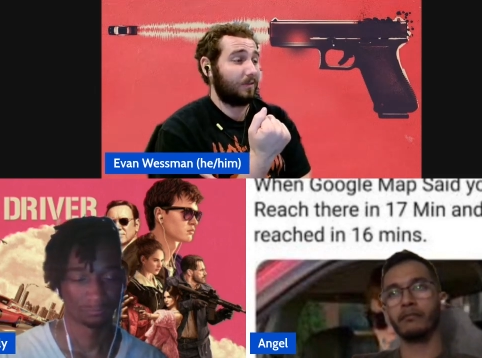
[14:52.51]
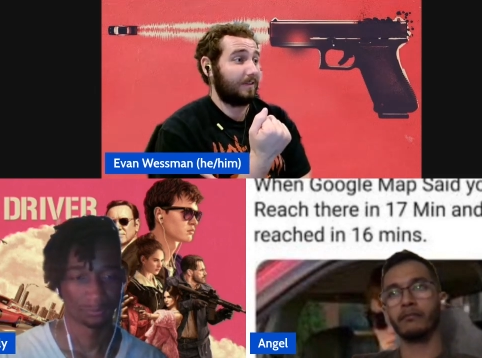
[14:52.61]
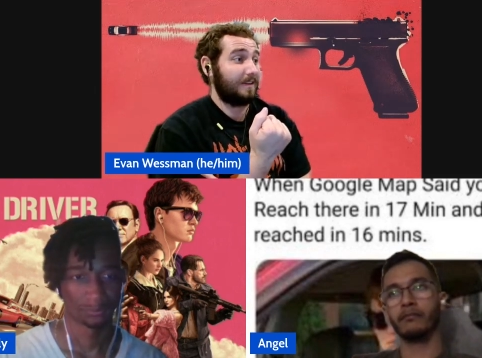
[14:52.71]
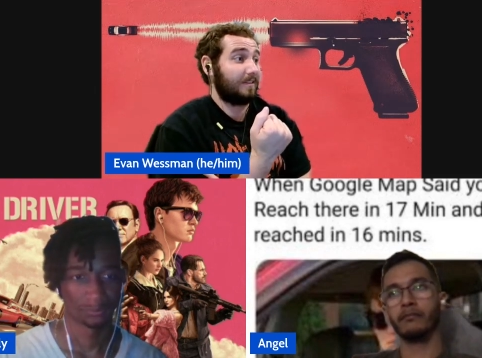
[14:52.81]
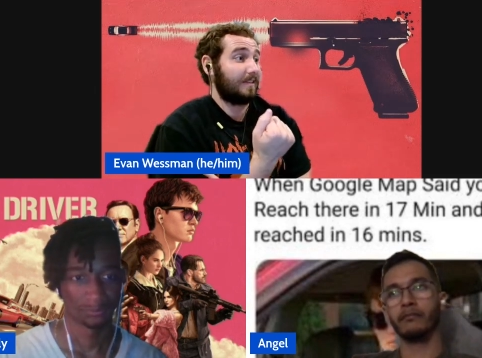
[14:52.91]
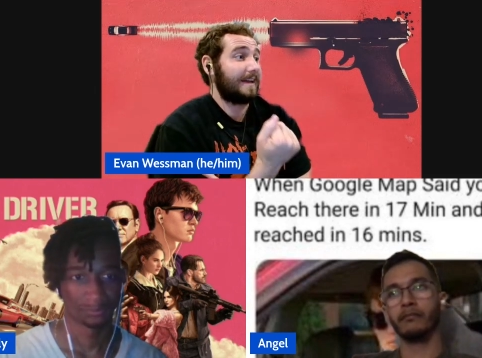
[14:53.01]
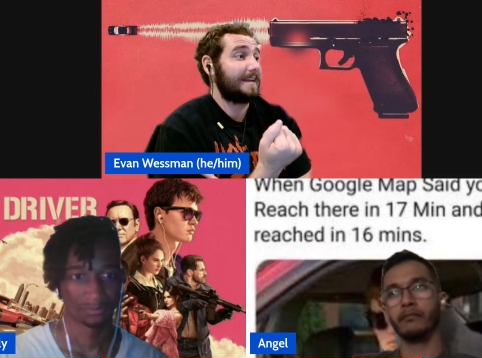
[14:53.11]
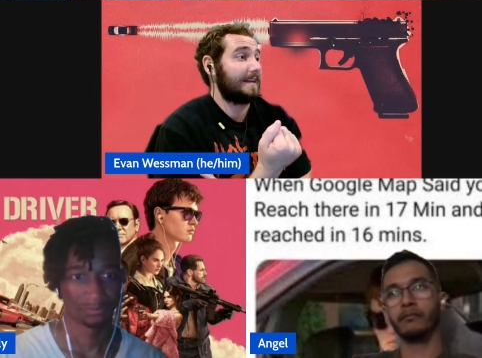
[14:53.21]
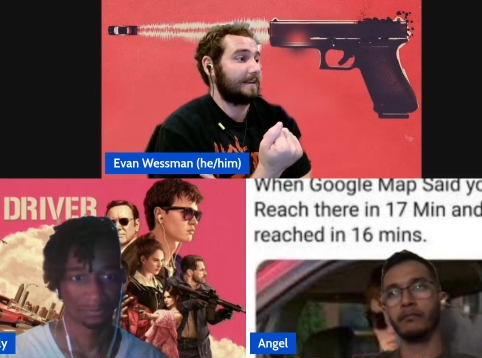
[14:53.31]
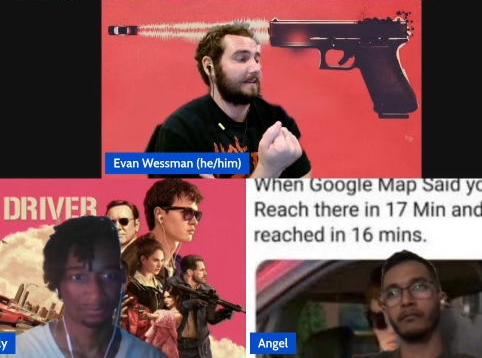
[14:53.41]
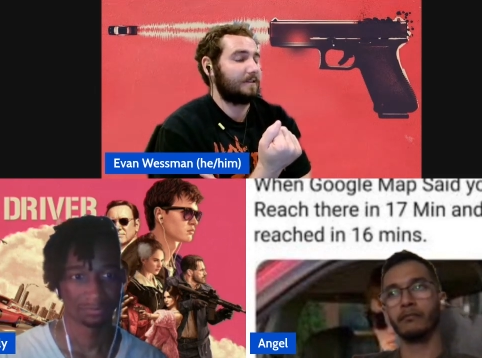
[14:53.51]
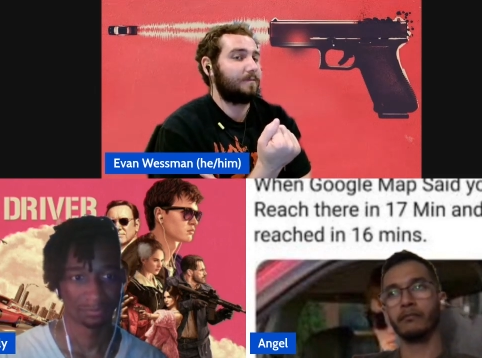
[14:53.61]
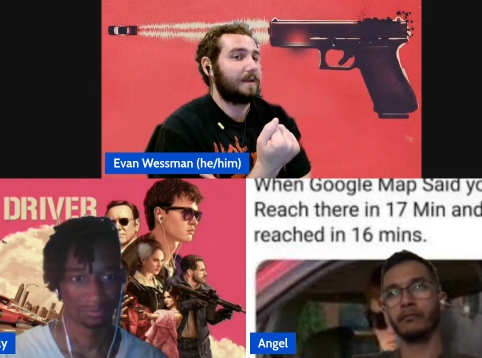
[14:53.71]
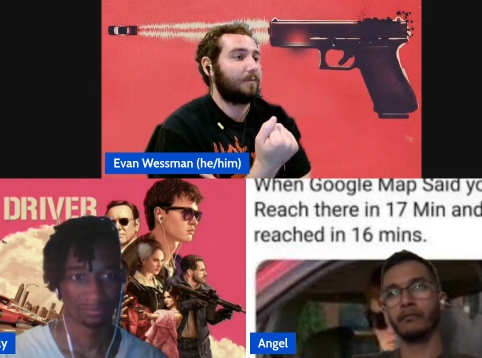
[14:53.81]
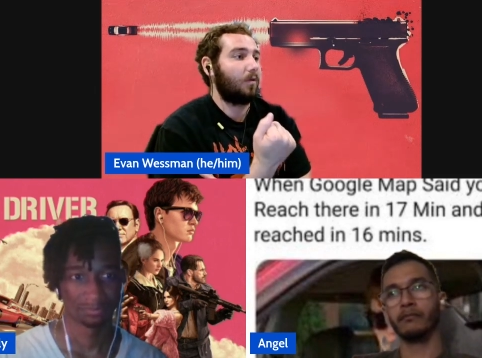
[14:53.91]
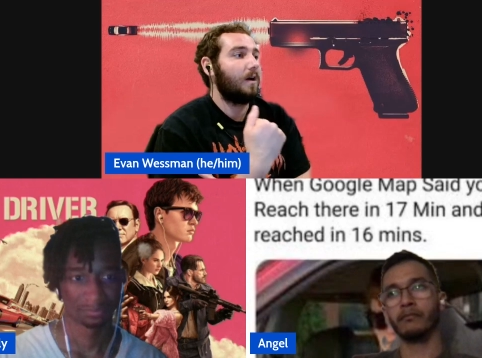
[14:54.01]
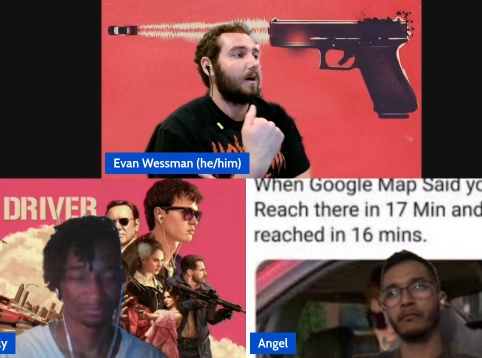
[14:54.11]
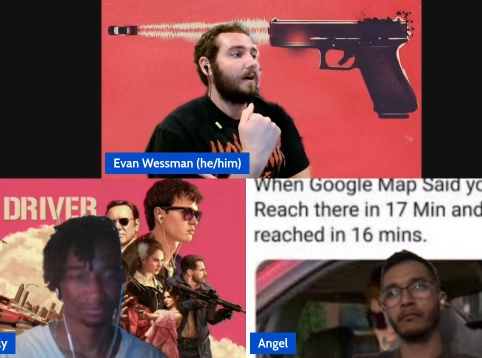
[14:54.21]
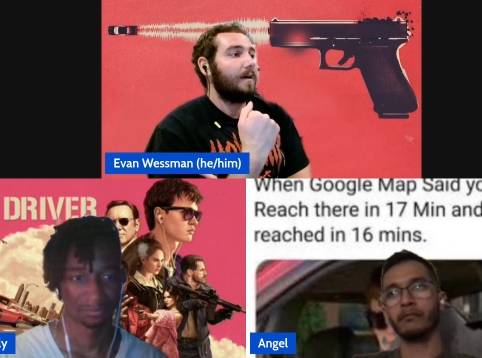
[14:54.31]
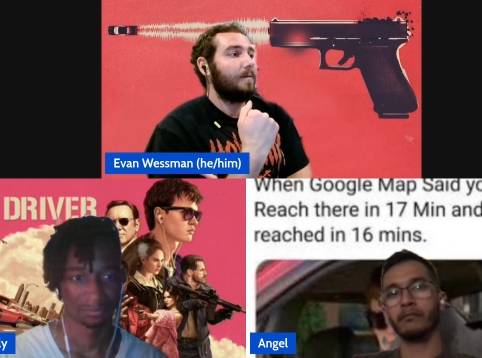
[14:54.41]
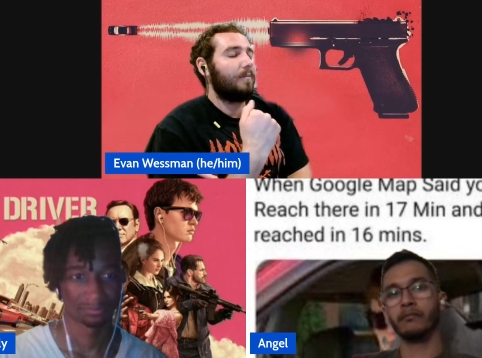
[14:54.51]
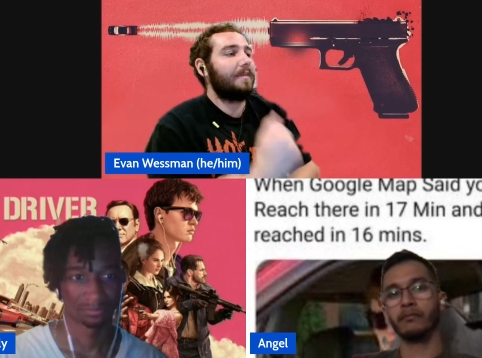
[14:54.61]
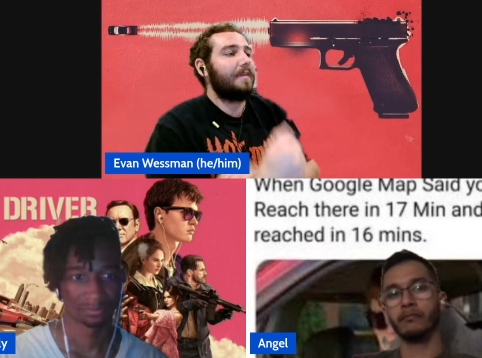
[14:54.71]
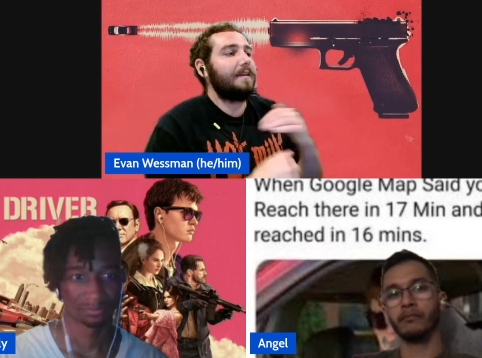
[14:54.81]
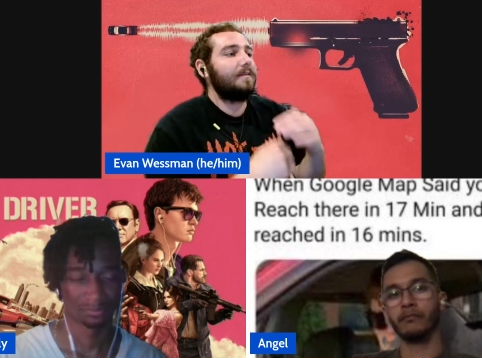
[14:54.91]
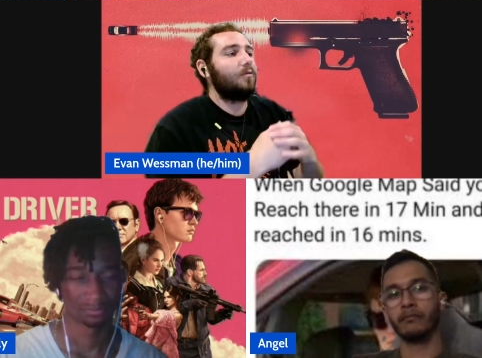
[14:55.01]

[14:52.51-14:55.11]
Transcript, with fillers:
Speaker 1: He doesn't like any of these people but then